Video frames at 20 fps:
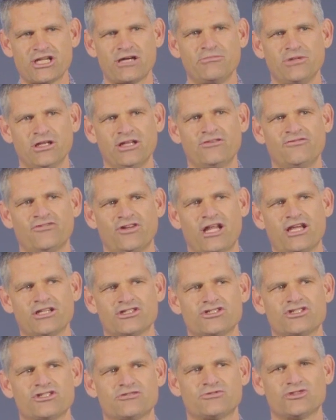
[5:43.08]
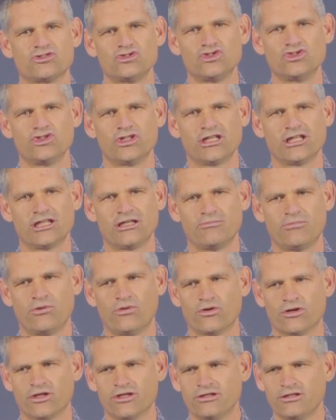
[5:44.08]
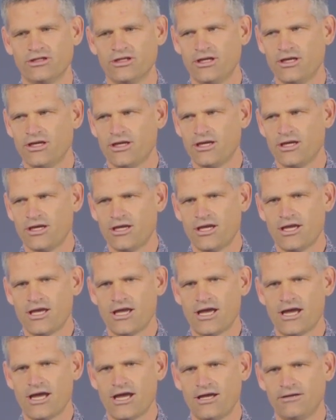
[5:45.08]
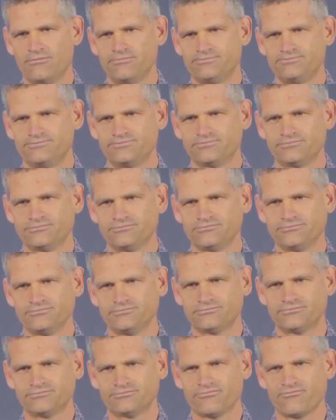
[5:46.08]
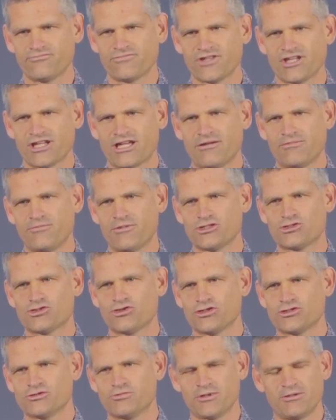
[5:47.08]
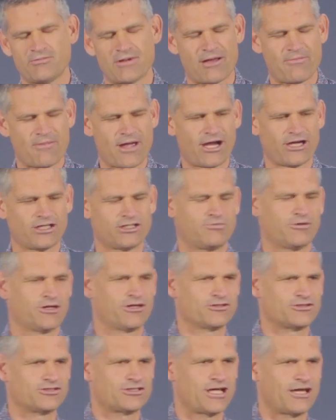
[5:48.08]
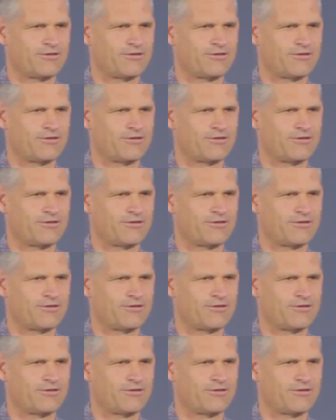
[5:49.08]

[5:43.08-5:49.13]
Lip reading: believe relationships are really important. A couple of my stories will be about marriage because,